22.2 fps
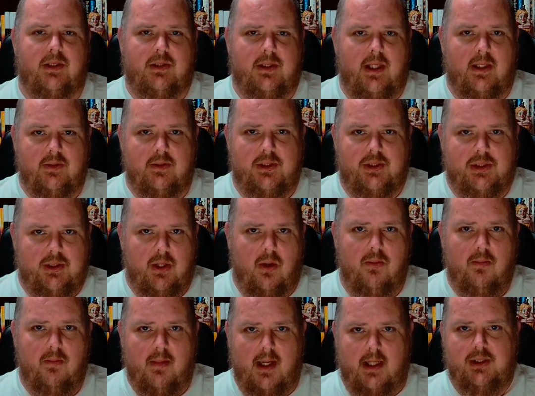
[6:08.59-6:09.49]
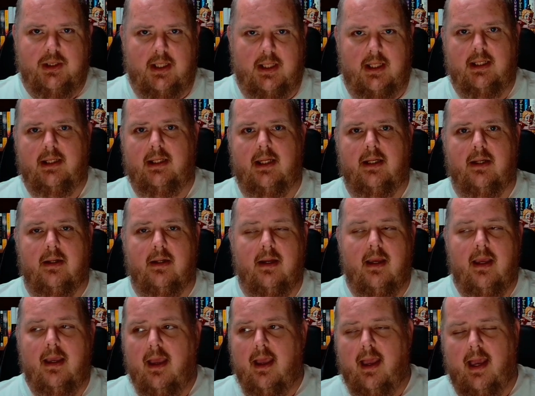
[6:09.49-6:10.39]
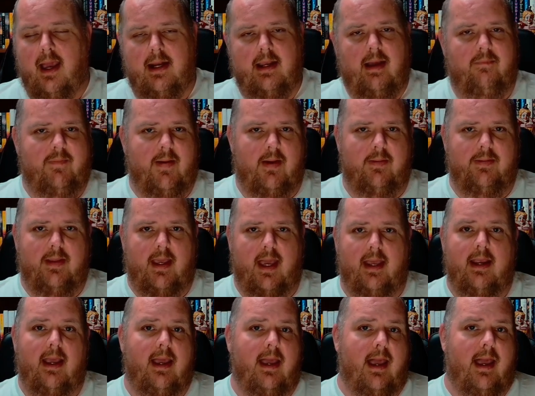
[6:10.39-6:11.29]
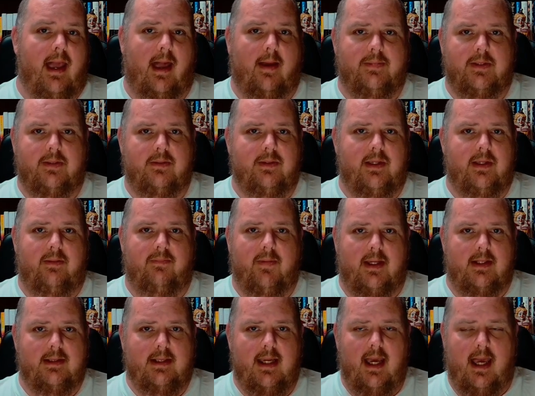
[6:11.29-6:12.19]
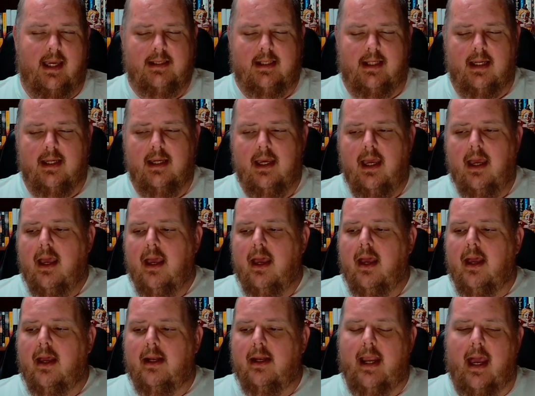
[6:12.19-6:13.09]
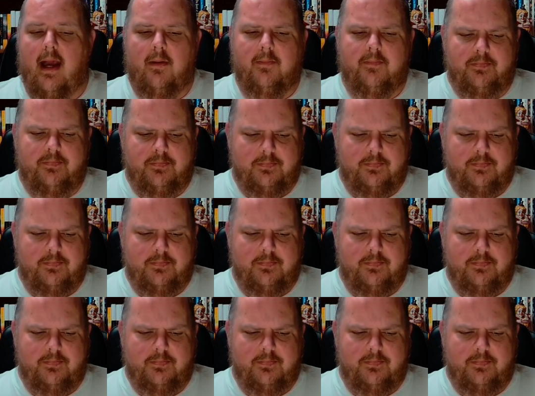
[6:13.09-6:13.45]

There's so much in here, and I found that absolutely fantastic. Now,